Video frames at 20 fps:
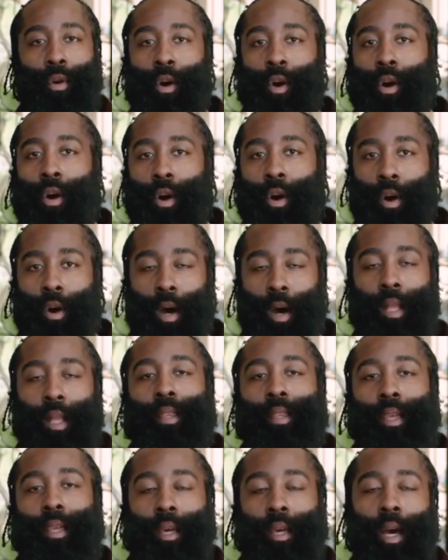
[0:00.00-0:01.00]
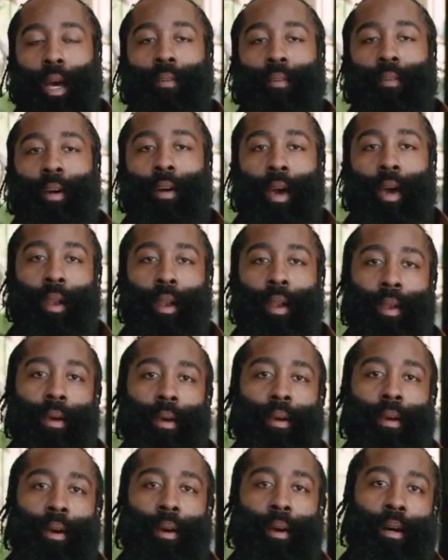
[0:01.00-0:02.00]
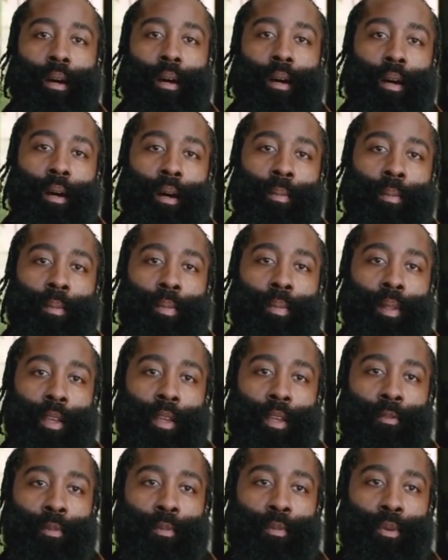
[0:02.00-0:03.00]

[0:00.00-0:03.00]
7. Morey's still fascinated by him,